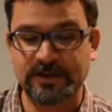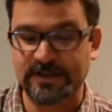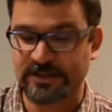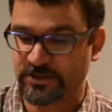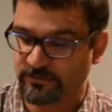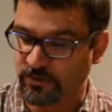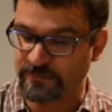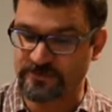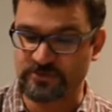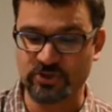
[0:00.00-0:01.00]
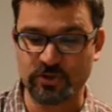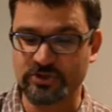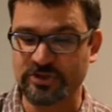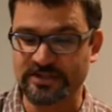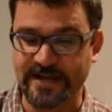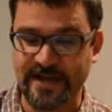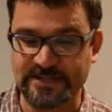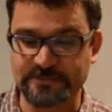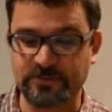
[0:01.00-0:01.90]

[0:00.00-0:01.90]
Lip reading: It can involve some skirmishing attacks,